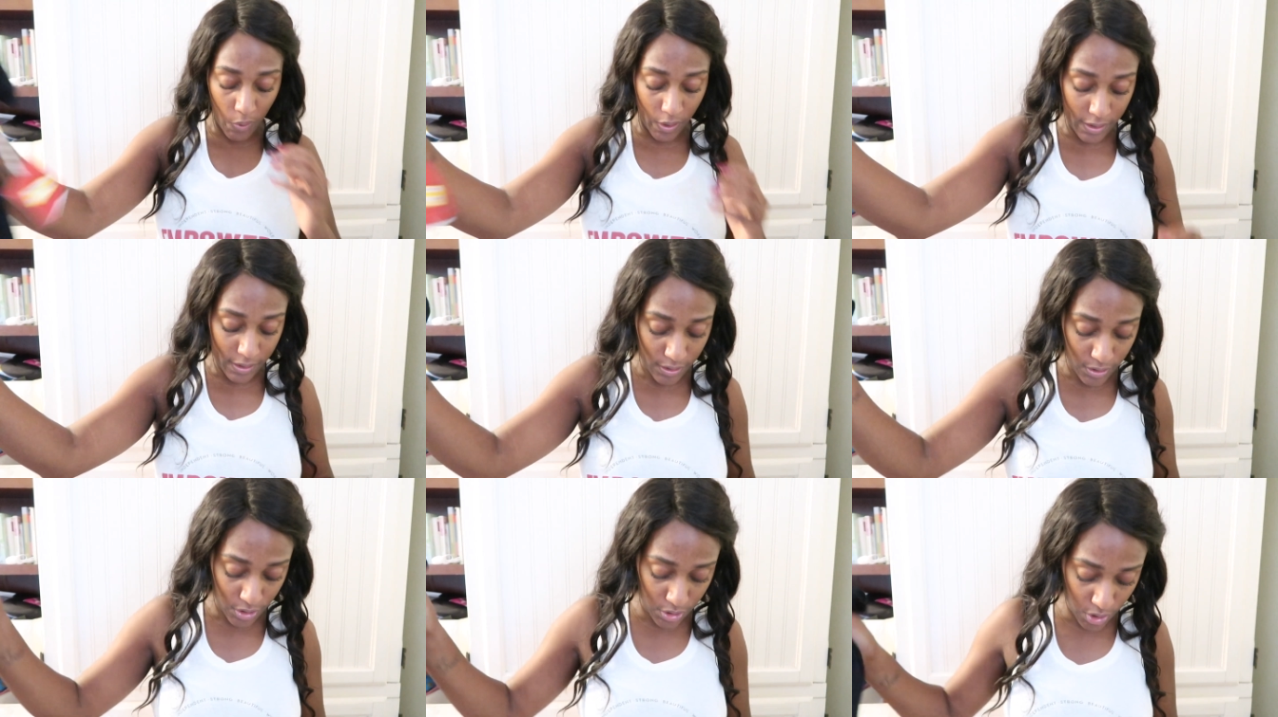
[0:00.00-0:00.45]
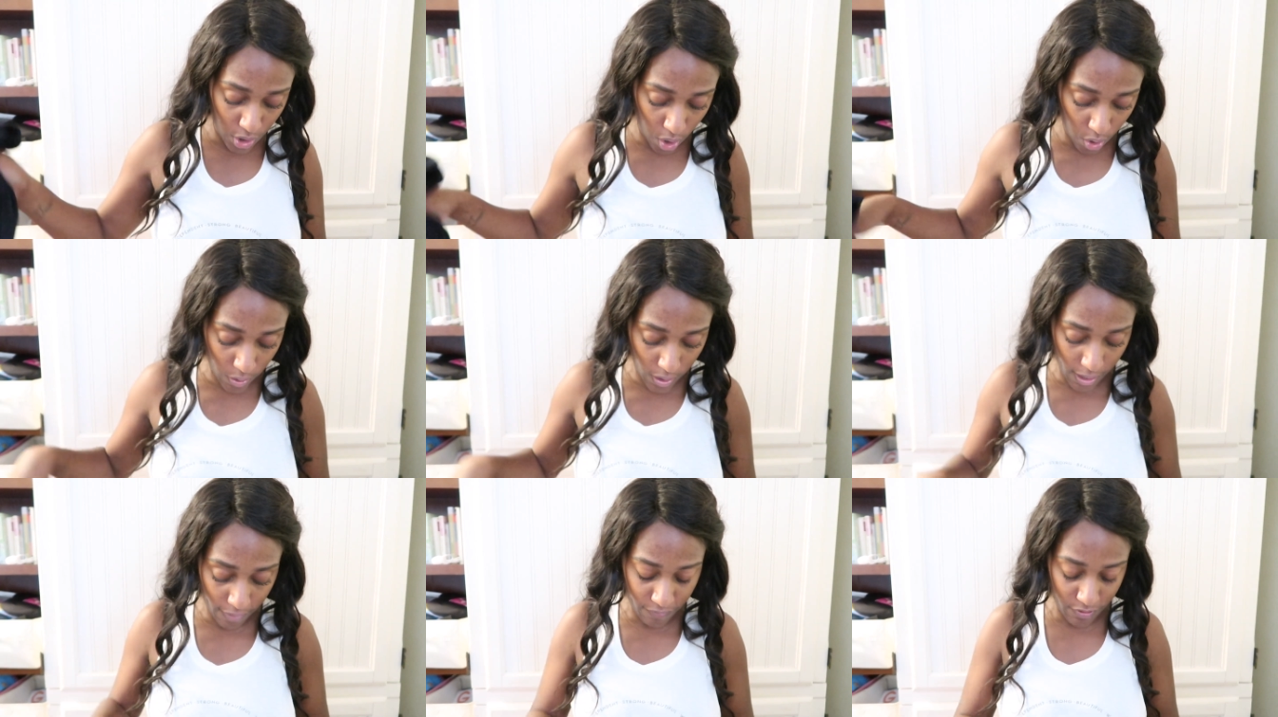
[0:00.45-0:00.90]
on
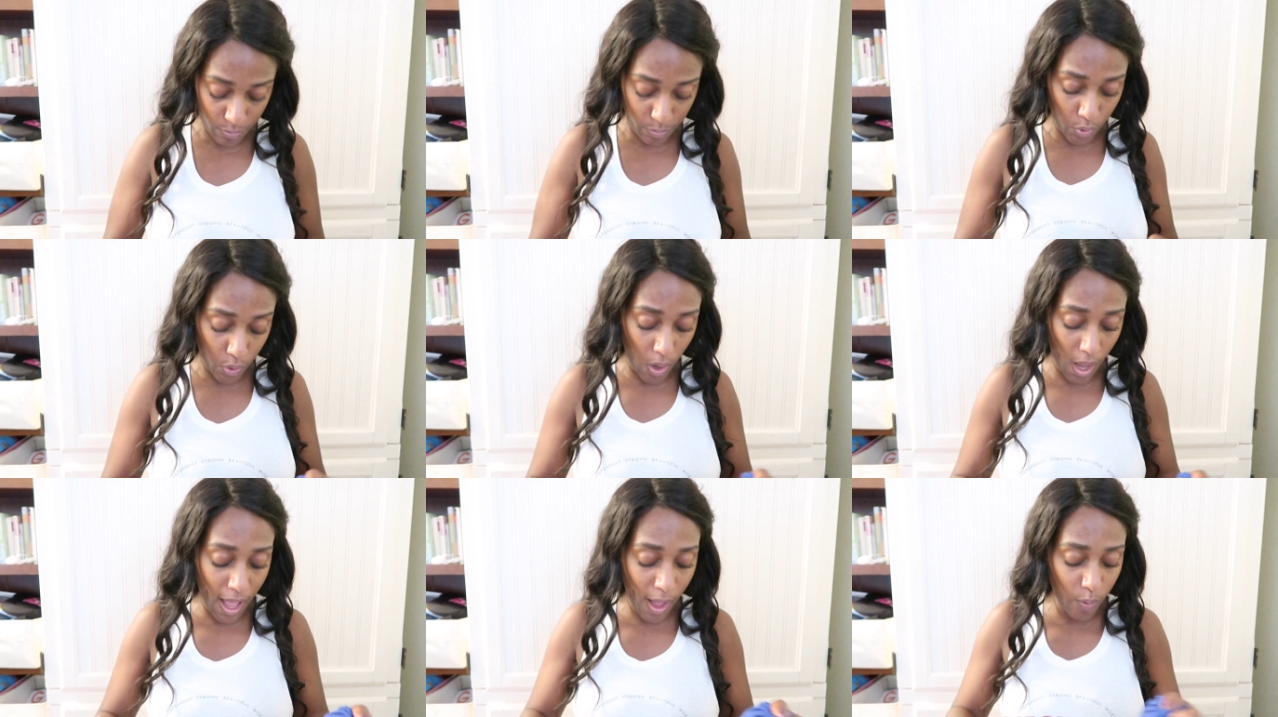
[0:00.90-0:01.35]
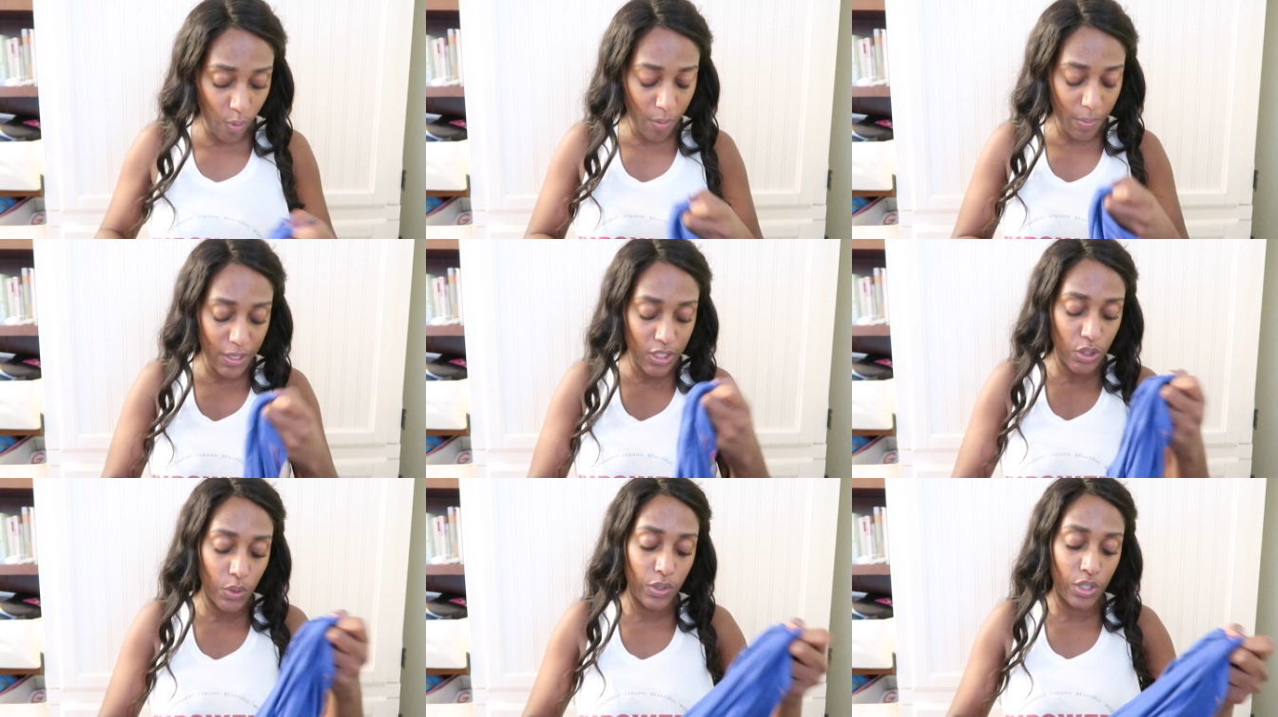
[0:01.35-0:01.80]
so comfortable i
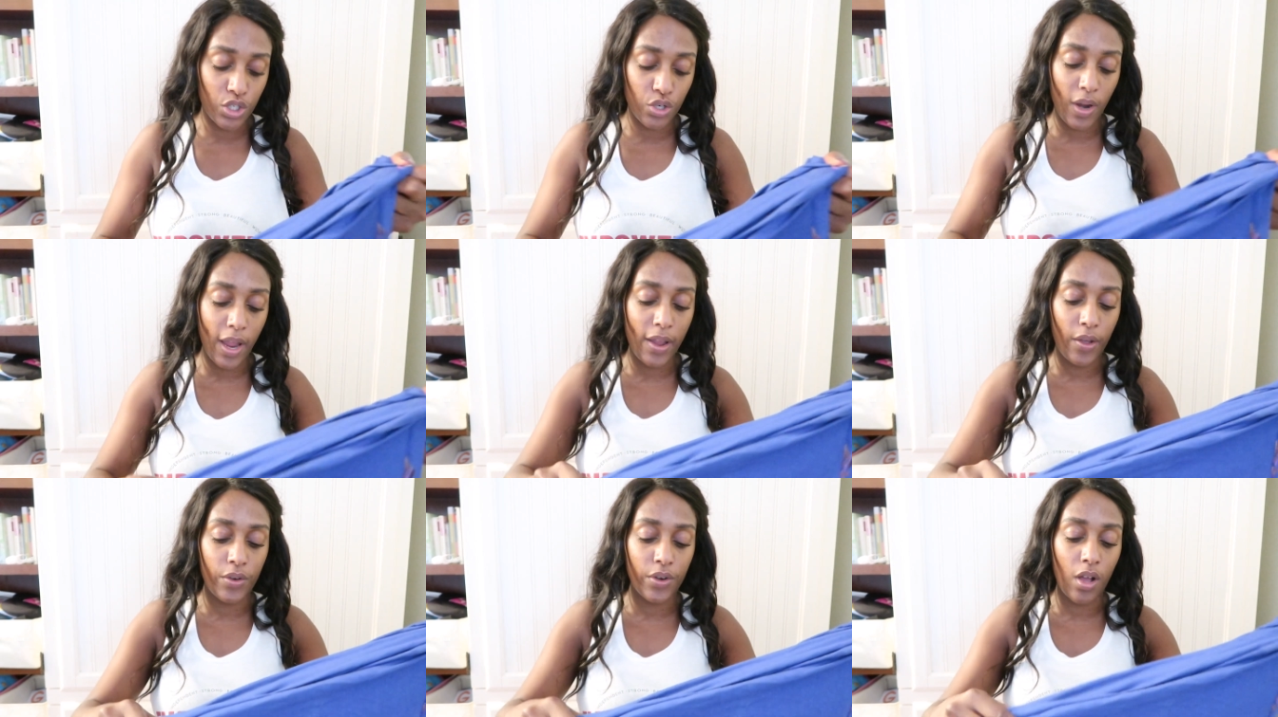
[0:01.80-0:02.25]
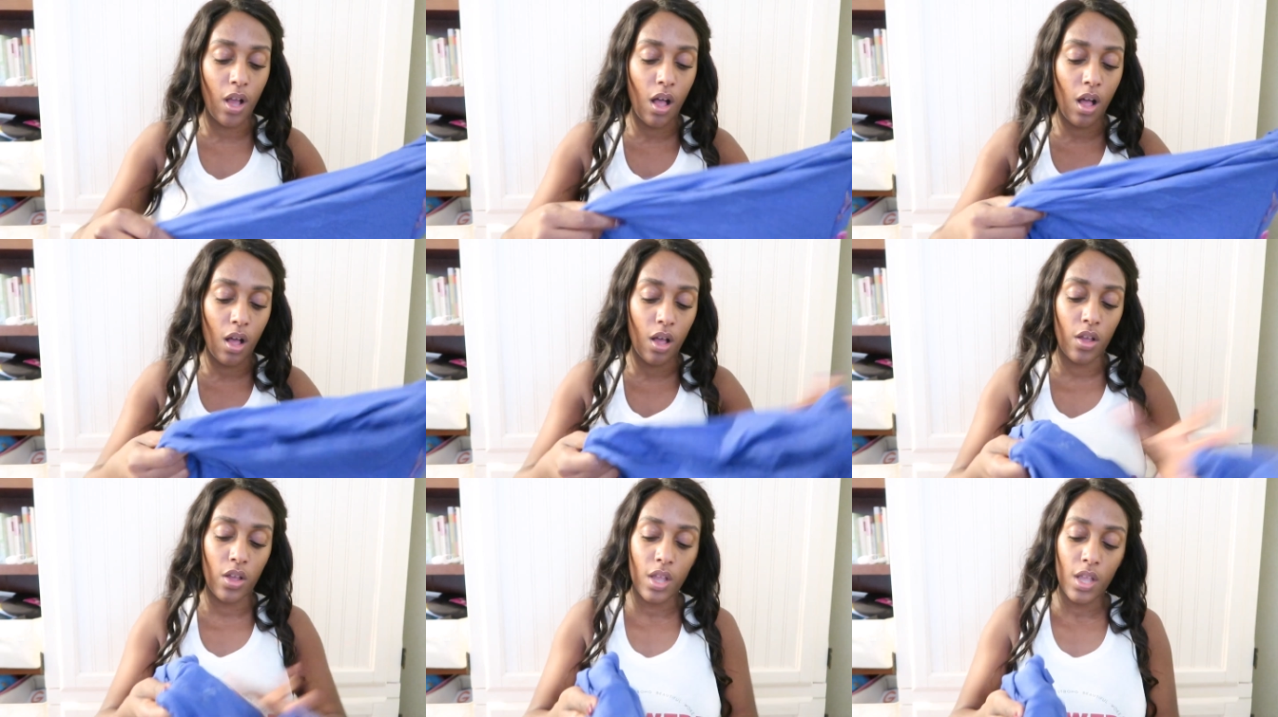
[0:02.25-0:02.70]
will be doing a try on
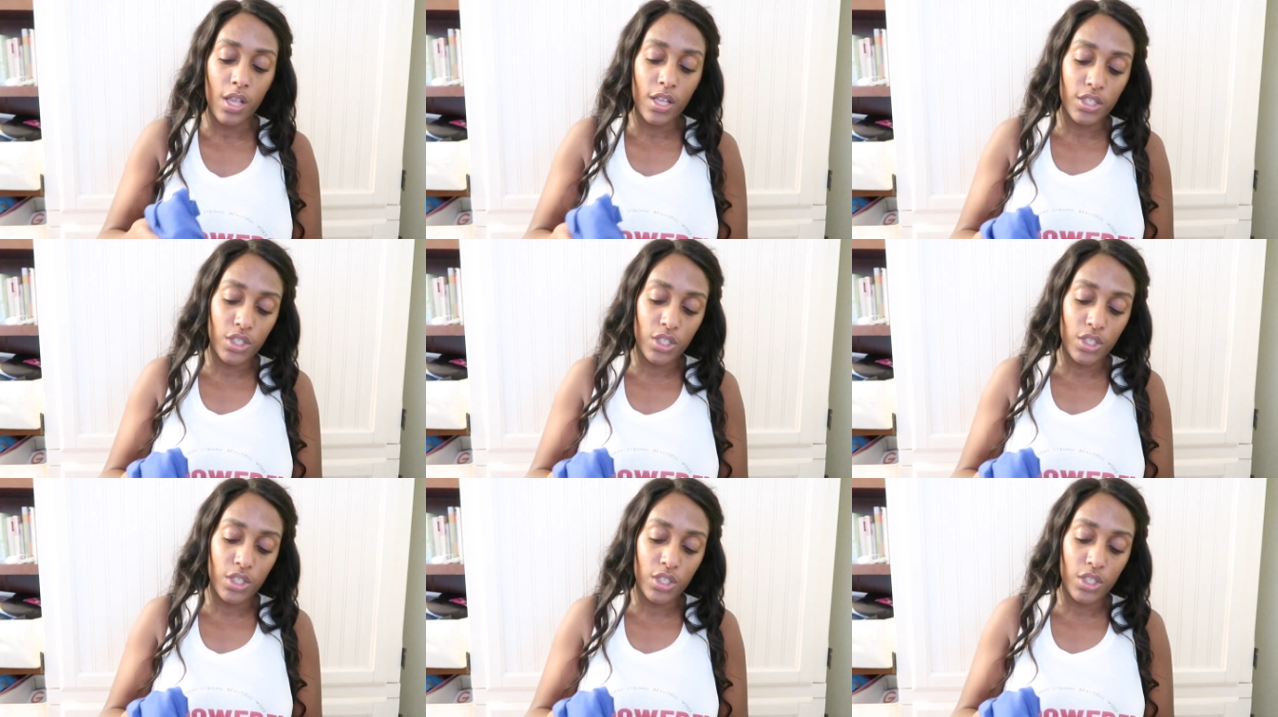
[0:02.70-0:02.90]
haul